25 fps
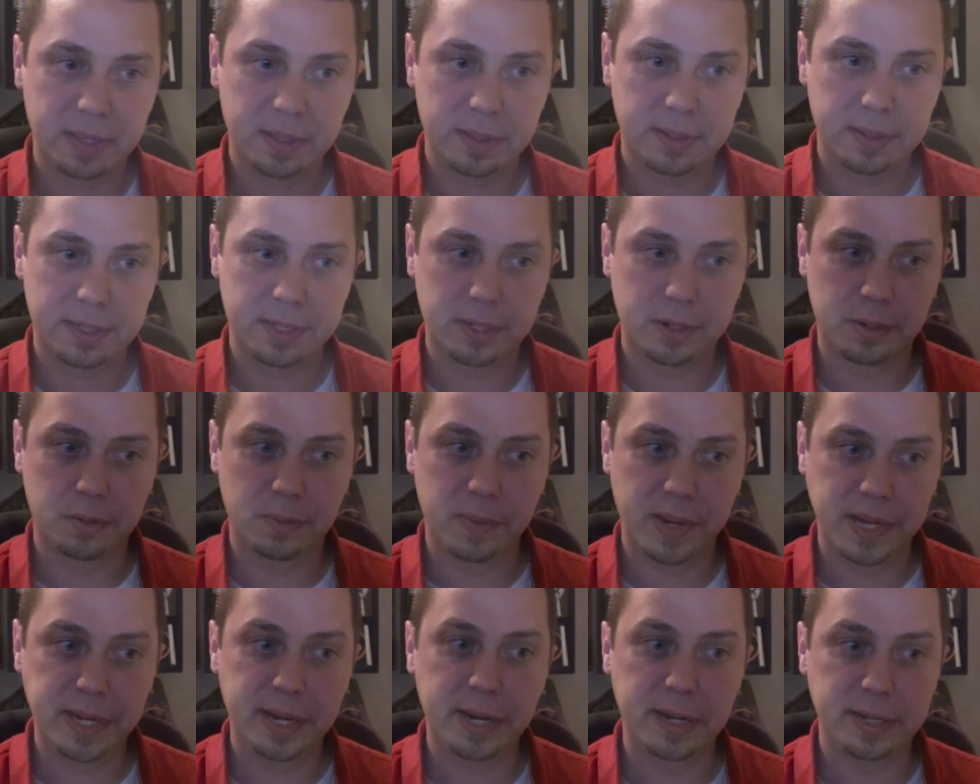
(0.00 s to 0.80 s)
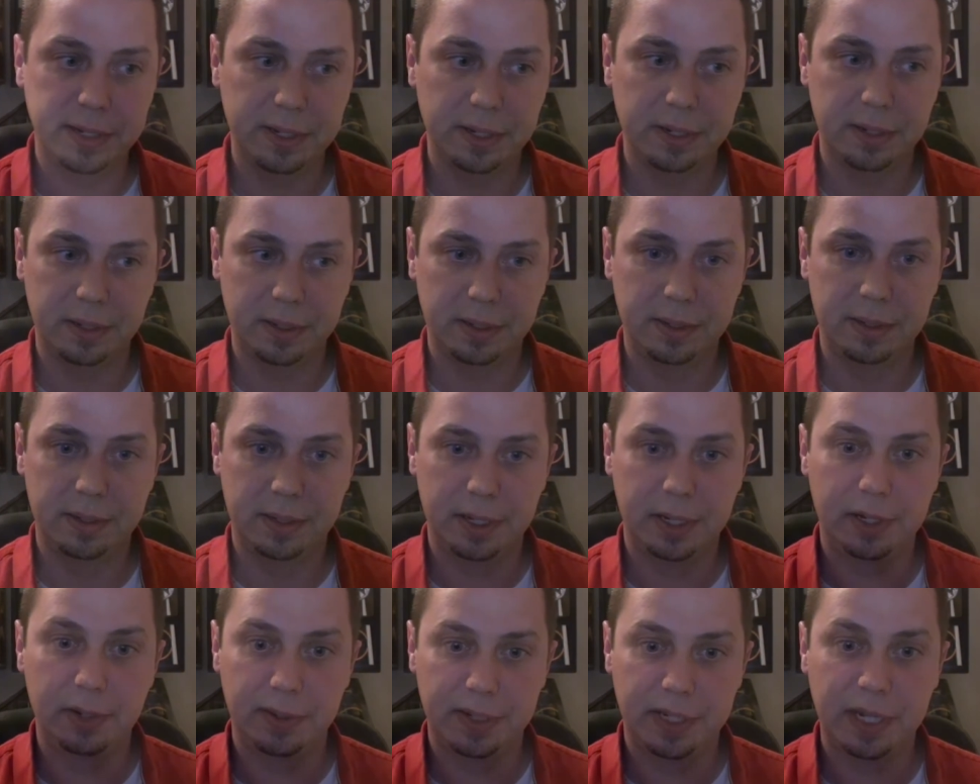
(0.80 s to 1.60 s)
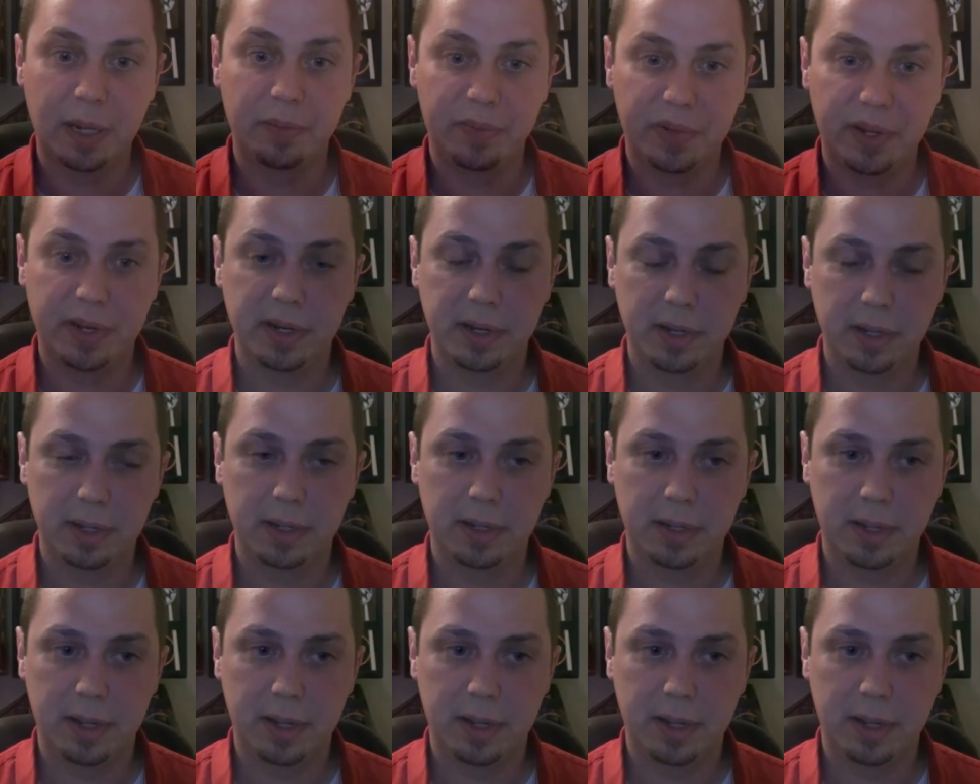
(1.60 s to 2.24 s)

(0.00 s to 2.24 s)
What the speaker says: So we needed to do something,